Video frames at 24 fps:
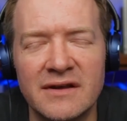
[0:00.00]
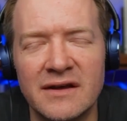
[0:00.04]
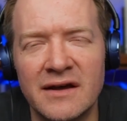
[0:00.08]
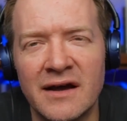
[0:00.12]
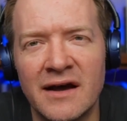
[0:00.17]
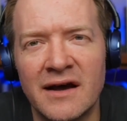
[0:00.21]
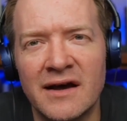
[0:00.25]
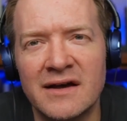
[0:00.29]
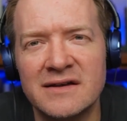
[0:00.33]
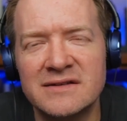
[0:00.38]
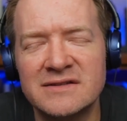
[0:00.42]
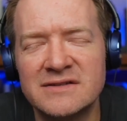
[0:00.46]

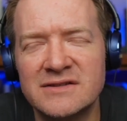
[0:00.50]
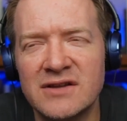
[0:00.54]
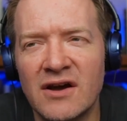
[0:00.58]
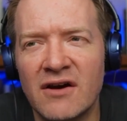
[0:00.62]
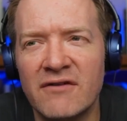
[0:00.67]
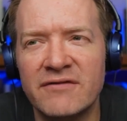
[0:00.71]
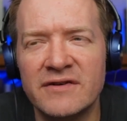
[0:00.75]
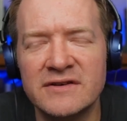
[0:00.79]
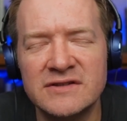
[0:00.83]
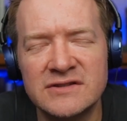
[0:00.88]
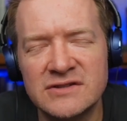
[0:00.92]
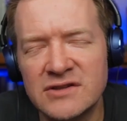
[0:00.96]
stuff
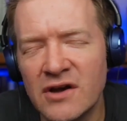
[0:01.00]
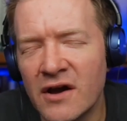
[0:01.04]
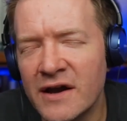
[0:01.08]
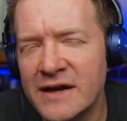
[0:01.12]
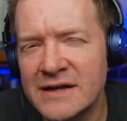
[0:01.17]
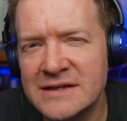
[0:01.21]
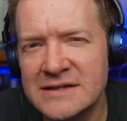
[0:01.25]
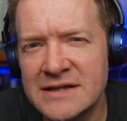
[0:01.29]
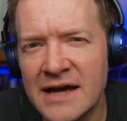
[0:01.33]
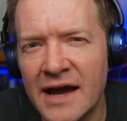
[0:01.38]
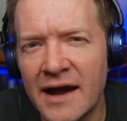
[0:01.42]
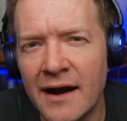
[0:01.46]
has died
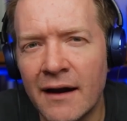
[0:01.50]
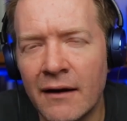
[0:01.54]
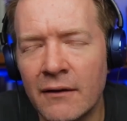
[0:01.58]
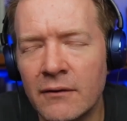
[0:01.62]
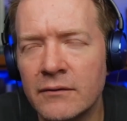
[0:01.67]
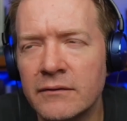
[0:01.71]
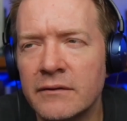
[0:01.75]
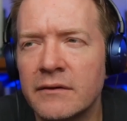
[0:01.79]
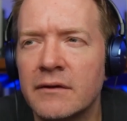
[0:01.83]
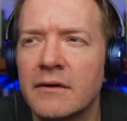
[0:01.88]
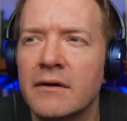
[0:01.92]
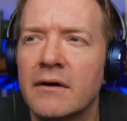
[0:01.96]

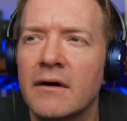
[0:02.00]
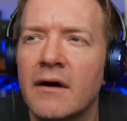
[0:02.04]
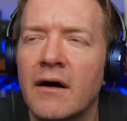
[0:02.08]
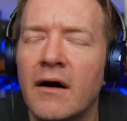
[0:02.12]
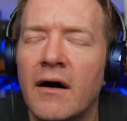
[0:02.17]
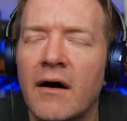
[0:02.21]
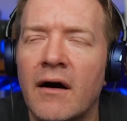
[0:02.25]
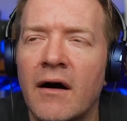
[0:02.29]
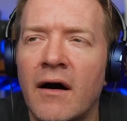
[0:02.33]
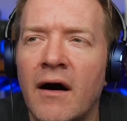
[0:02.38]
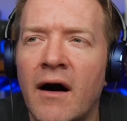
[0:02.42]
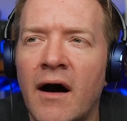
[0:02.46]
down,
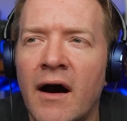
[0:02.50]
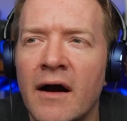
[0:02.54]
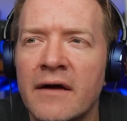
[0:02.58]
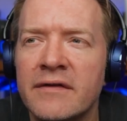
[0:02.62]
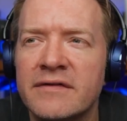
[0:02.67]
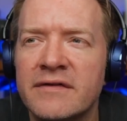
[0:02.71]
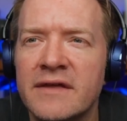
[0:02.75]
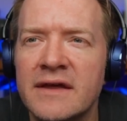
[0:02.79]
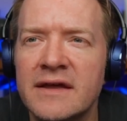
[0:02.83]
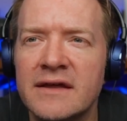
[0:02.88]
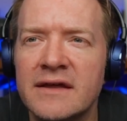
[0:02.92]
I think